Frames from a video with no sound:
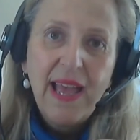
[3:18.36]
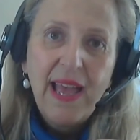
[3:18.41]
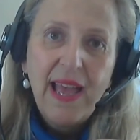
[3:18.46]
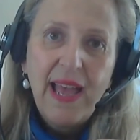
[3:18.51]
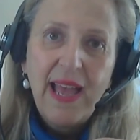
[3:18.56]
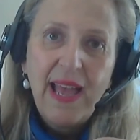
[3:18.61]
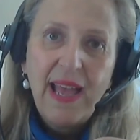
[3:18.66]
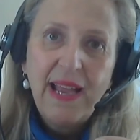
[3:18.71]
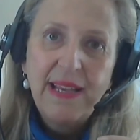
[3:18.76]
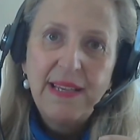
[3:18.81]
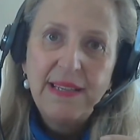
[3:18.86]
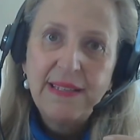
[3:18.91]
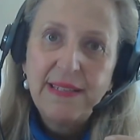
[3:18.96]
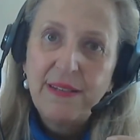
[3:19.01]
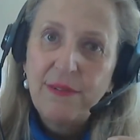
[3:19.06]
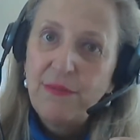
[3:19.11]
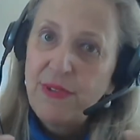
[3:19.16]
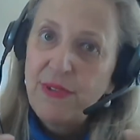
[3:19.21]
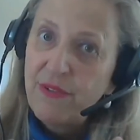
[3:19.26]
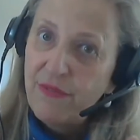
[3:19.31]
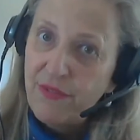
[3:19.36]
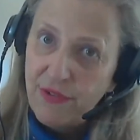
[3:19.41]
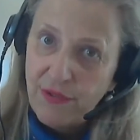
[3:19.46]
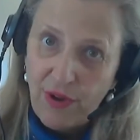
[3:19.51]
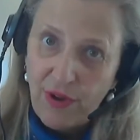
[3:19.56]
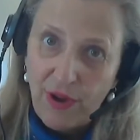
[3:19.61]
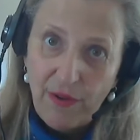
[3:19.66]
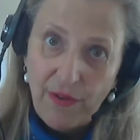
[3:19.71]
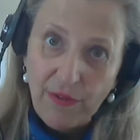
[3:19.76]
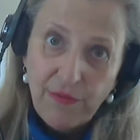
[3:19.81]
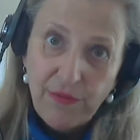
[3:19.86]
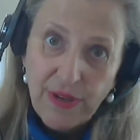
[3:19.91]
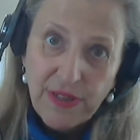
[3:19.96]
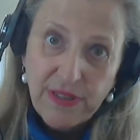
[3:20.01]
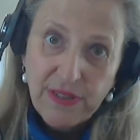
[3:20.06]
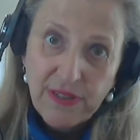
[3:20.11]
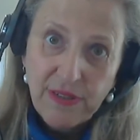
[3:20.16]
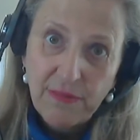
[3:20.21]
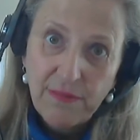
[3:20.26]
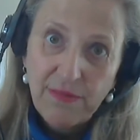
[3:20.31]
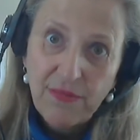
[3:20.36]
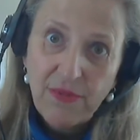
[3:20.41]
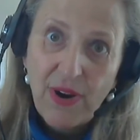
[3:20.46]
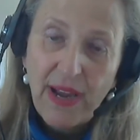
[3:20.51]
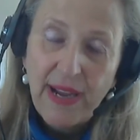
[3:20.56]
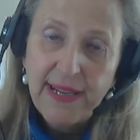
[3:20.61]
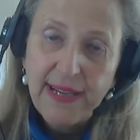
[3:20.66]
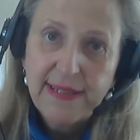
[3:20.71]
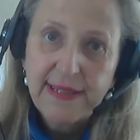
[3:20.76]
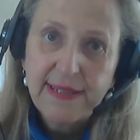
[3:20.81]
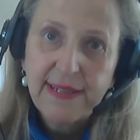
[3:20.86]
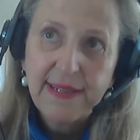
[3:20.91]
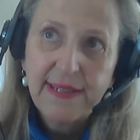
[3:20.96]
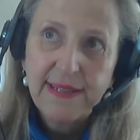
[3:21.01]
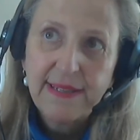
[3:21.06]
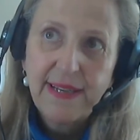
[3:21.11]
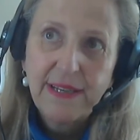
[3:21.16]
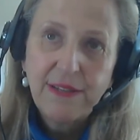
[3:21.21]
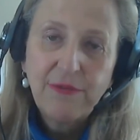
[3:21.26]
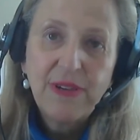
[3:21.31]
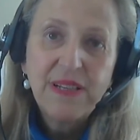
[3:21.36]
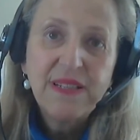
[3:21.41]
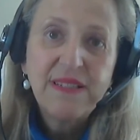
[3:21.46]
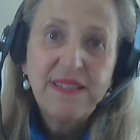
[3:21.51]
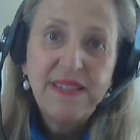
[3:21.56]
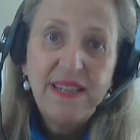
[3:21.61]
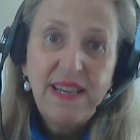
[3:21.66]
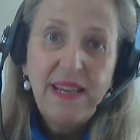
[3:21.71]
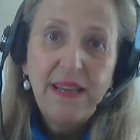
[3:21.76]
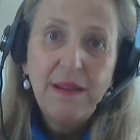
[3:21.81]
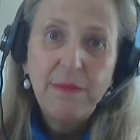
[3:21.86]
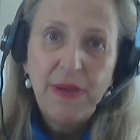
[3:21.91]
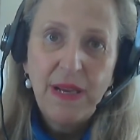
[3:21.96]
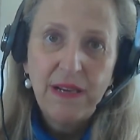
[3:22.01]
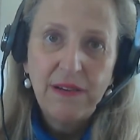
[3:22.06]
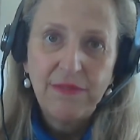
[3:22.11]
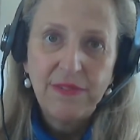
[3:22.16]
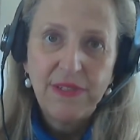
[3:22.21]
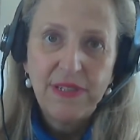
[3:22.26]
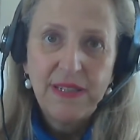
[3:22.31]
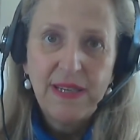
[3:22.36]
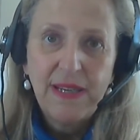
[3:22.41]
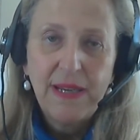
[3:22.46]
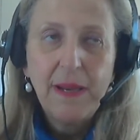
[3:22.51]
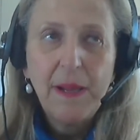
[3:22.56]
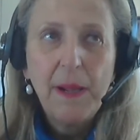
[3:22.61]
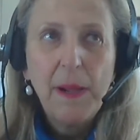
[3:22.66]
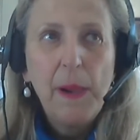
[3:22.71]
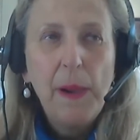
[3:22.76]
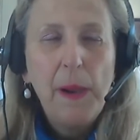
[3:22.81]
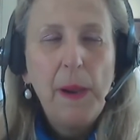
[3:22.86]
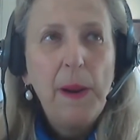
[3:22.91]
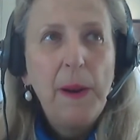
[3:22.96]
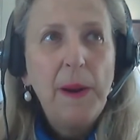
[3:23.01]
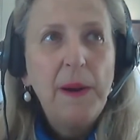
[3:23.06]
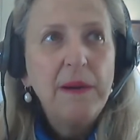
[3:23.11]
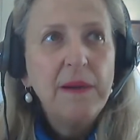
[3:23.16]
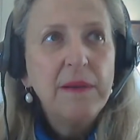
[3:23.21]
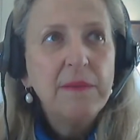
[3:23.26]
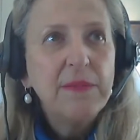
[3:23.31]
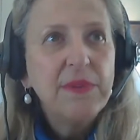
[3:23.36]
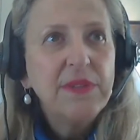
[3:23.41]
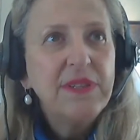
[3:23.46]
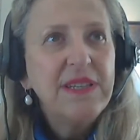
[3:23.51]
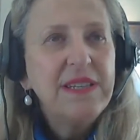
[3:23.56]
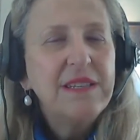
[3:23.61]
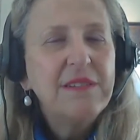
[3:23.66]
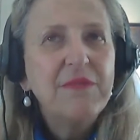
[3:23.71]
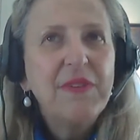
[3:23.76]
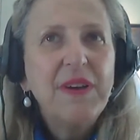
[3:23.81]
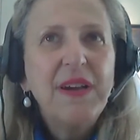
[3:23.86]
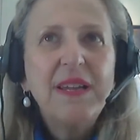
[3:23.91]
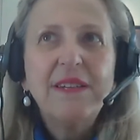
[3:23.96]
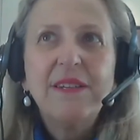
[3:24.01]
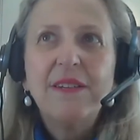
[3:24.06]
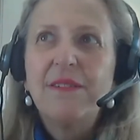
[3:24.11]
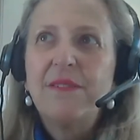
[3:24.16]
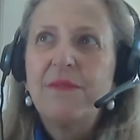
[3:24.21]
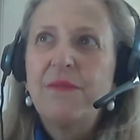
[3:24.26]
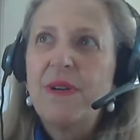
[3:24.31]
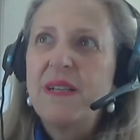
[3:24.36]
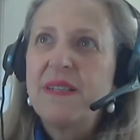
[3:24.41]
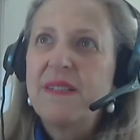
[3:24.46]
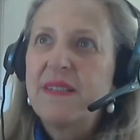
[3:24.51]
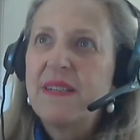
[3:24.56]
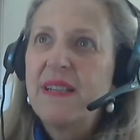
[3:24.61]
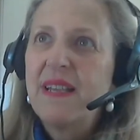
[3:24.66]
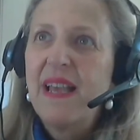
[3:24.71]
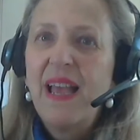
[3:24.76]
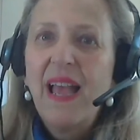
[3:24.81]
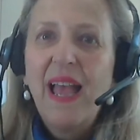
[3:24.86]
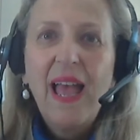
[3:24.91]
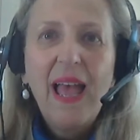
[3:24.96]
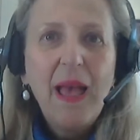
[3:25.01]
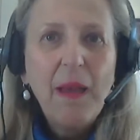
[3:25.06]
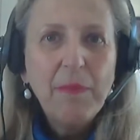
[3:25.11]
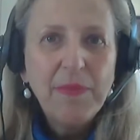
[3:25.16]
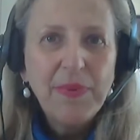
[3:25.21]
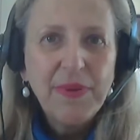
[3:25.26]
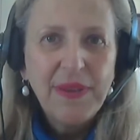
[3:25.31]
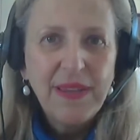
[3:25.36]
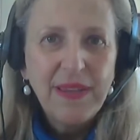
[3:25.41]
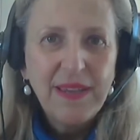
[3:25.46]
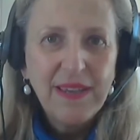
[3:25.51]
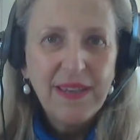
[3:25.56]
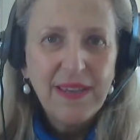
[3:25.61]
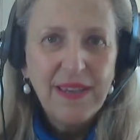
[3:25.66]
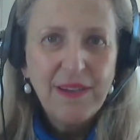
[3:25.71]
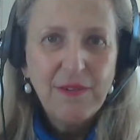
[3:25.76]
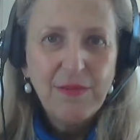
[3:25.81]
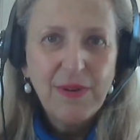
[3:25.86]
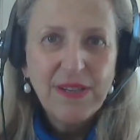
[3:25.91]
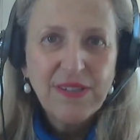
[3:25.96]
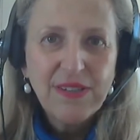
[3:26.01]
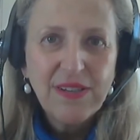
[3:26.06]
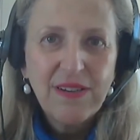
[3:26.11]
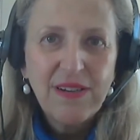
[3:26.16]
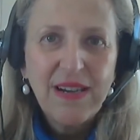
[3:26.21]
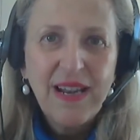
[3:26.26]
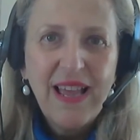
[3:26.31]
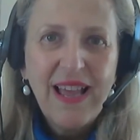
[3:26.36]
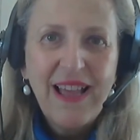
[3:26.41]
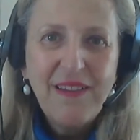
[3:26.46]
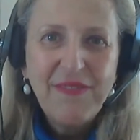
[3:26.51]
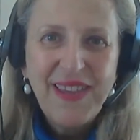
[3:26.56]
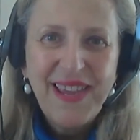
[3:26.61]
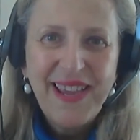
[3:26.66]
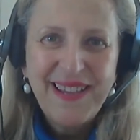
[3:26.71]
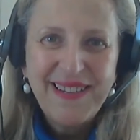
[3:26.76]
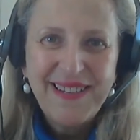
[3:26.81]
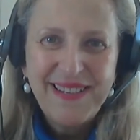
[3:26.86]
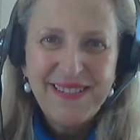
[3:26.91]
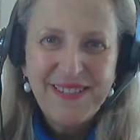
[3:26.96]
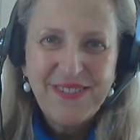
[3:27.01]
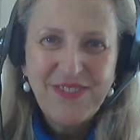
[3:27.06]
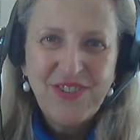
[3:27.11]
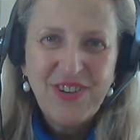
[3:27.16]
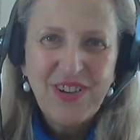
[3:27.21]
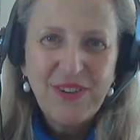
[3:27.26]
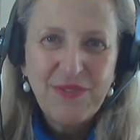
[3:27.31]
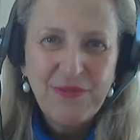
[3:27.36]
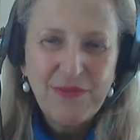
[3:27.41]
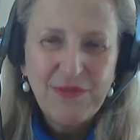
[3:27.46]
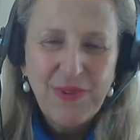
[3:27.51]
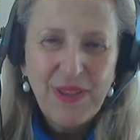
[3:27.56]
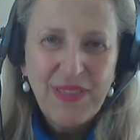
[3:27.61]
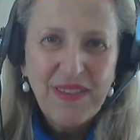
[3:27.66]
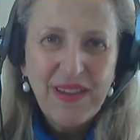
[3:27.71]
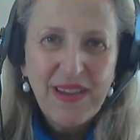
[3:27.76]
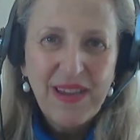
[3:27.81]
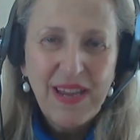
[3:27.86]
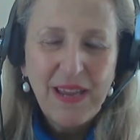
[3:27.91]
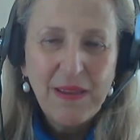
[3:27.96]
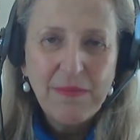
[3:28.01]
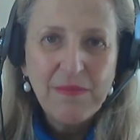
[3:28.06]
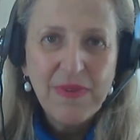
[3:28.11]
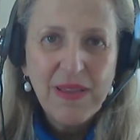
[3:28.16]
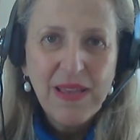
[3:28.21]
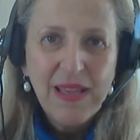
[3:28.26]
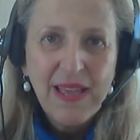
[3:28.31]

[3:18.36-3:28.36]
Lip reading: and with some rice. That was the meal of the day. But this father was happy. He was alive. He had his children with him,